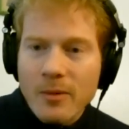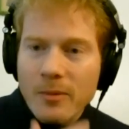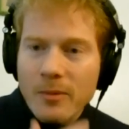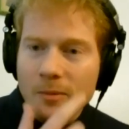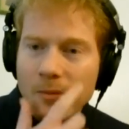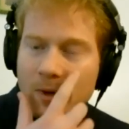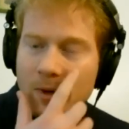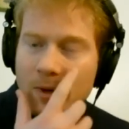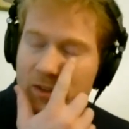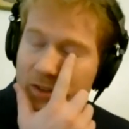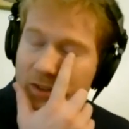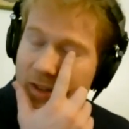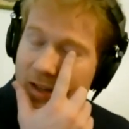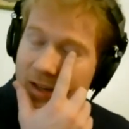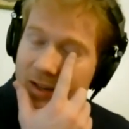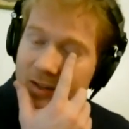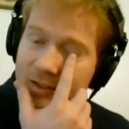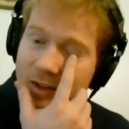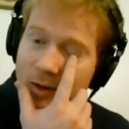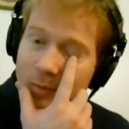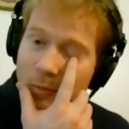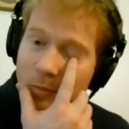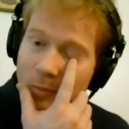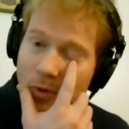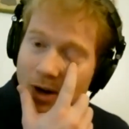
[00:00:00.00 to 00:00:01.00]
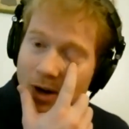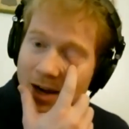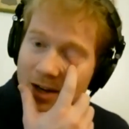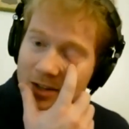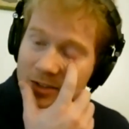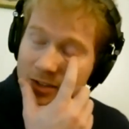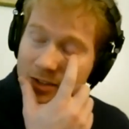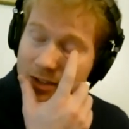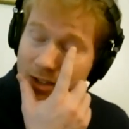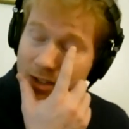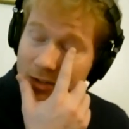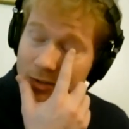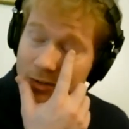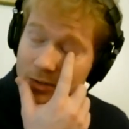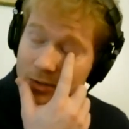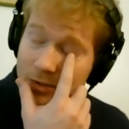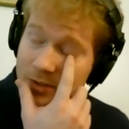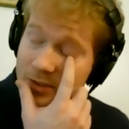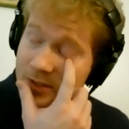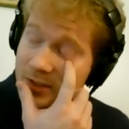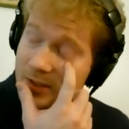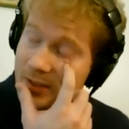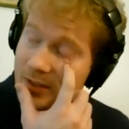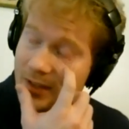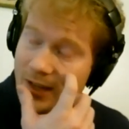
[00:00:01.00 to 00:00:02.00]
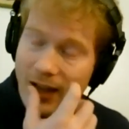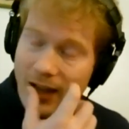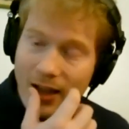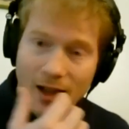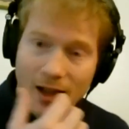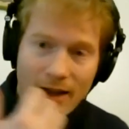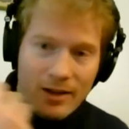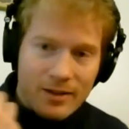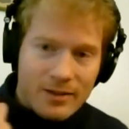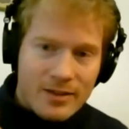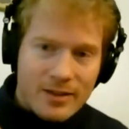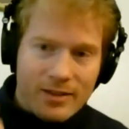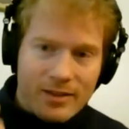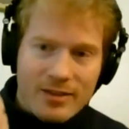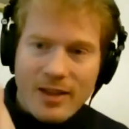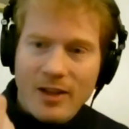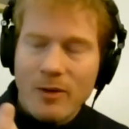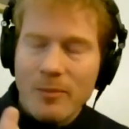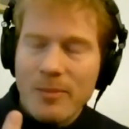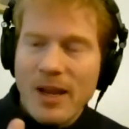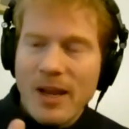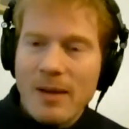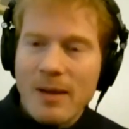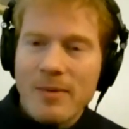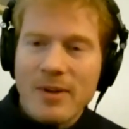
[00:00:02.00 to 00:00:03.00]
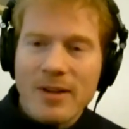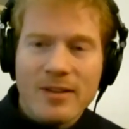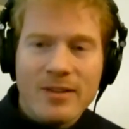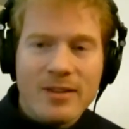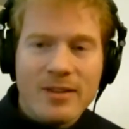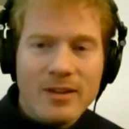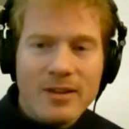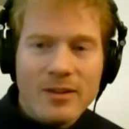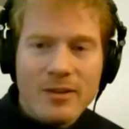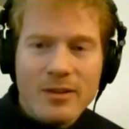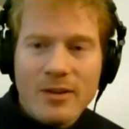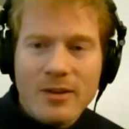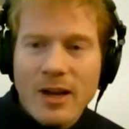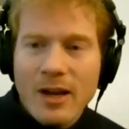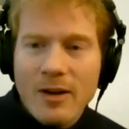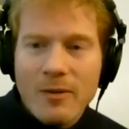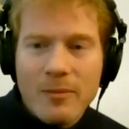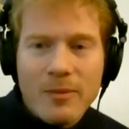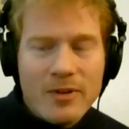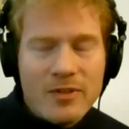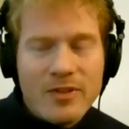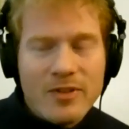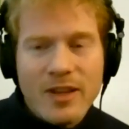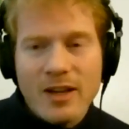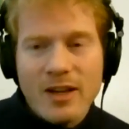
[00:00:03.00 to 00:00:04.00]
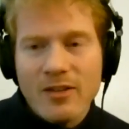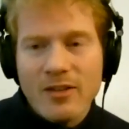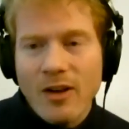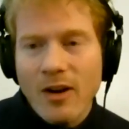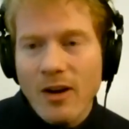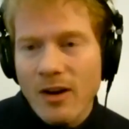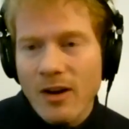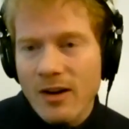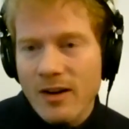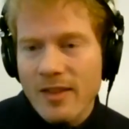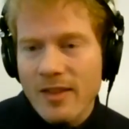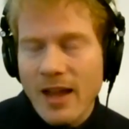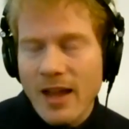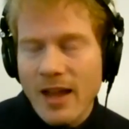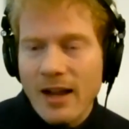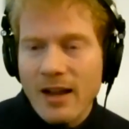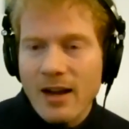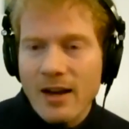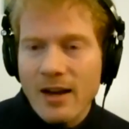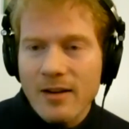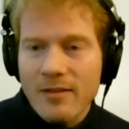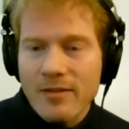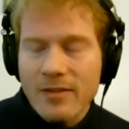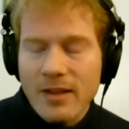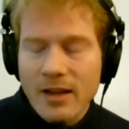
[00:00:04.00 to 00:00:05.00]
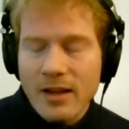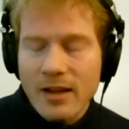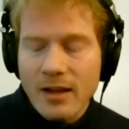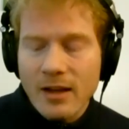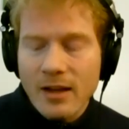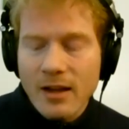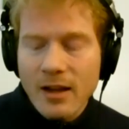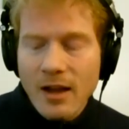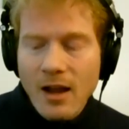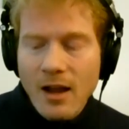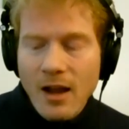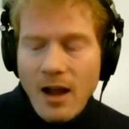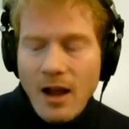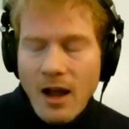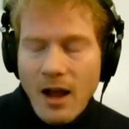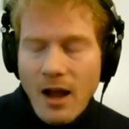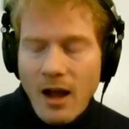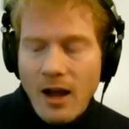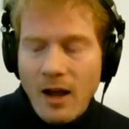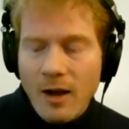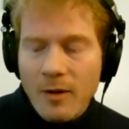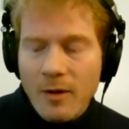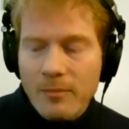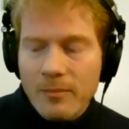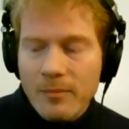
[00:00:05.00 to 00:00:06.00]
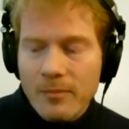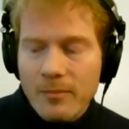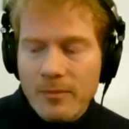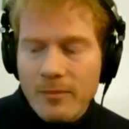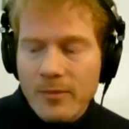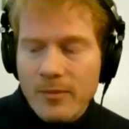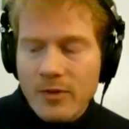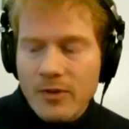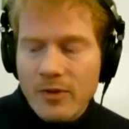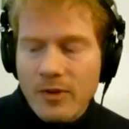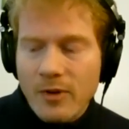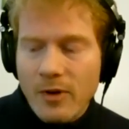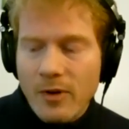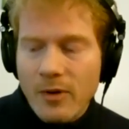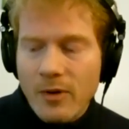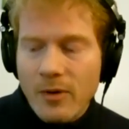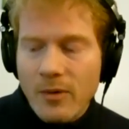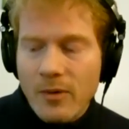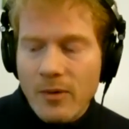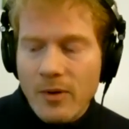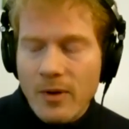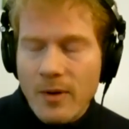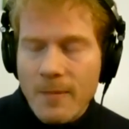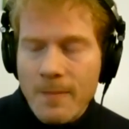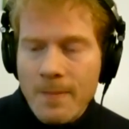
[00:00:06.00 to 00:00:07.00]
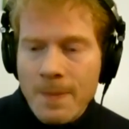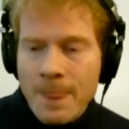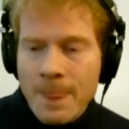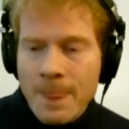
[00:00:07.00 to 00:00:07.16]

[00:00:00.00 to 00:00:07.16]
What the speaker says: Which things are more actually used to settle payments and which things aren't, that kind of thing. So